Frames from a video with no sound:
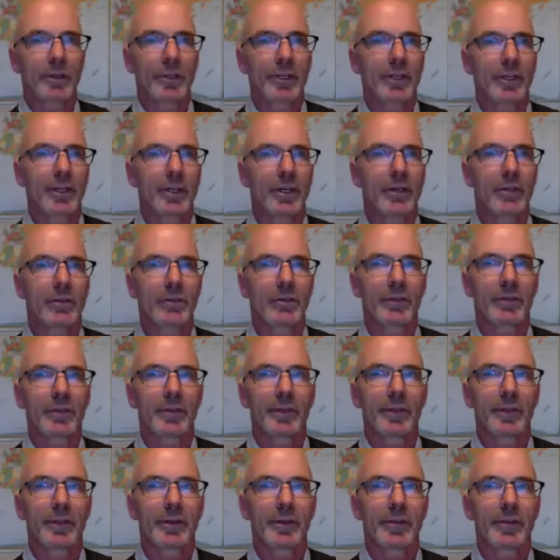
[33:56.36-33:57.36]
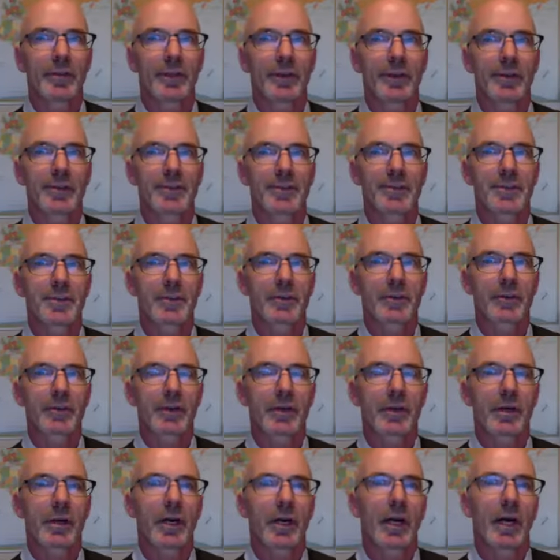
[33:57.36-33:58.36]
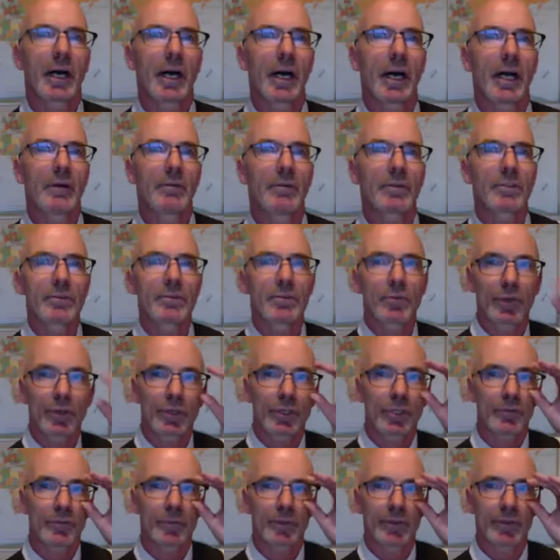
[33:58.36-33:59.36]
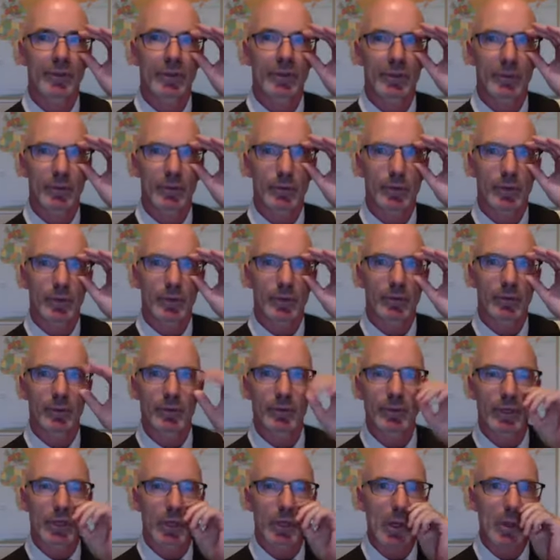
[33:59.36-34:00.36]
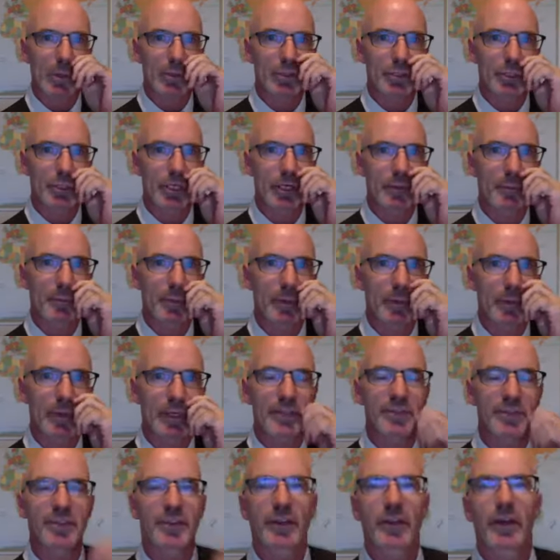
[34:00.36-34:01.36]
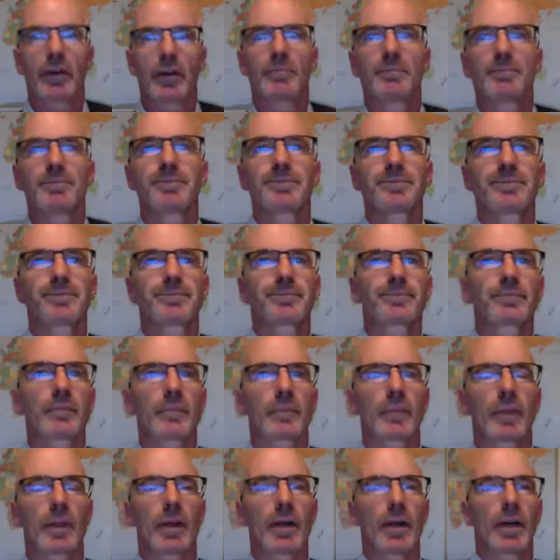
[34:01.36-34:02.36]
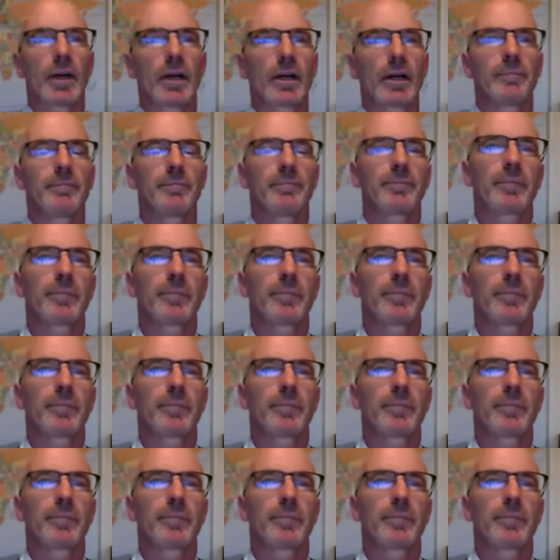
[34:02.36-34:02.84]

you know, there, there's, I, I was working with a, with, a, with a coach a couple of weeks ago. Um,